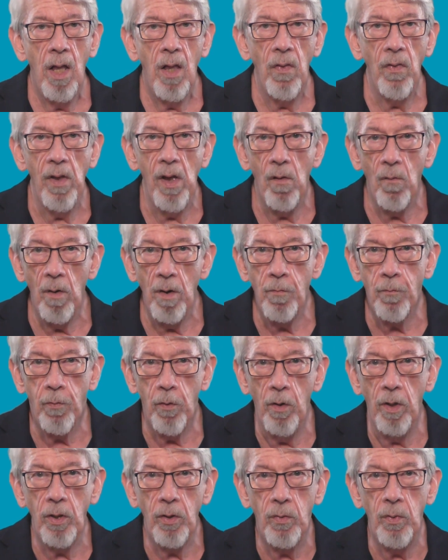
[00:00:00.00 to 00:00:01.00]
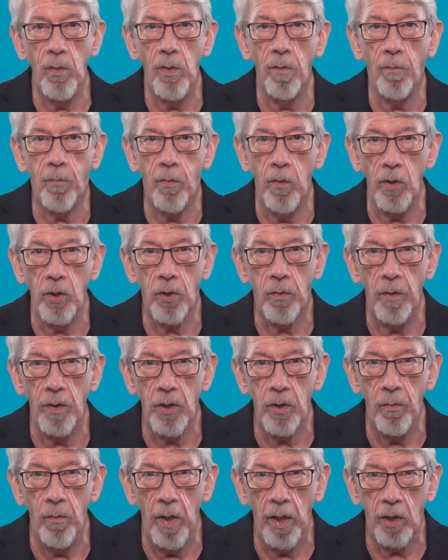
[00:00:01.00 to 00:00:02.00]
They are referring to the first
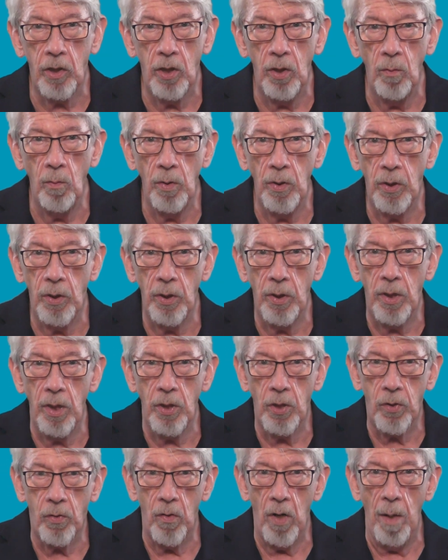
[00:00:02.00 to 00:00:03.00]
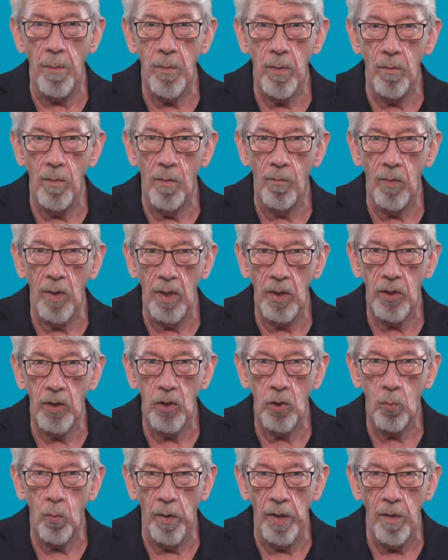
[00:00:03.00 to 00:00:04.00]
resurrection, which is described in Revelation
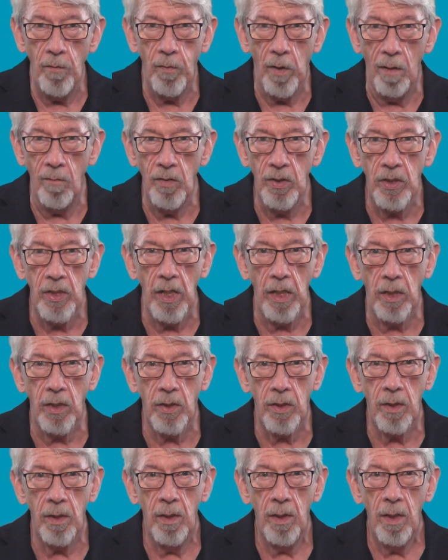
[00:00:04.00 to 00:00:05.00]
25:6.